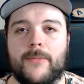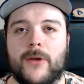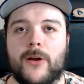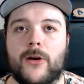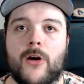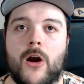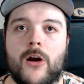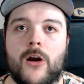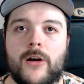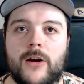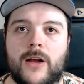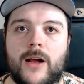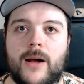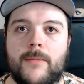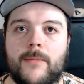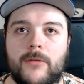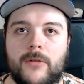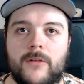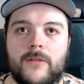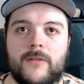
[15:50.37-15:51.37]
there are a
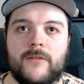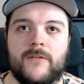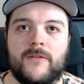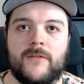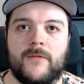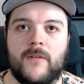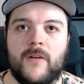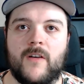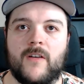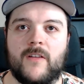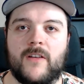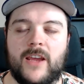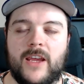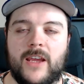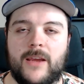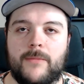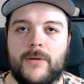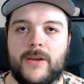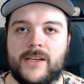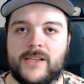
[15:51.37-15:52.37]
couple of
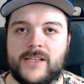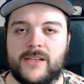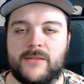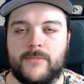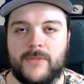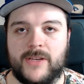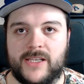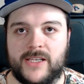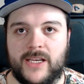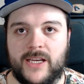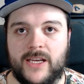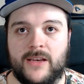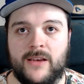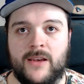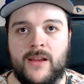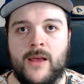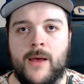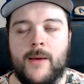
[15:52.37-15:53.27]
key pieces missing,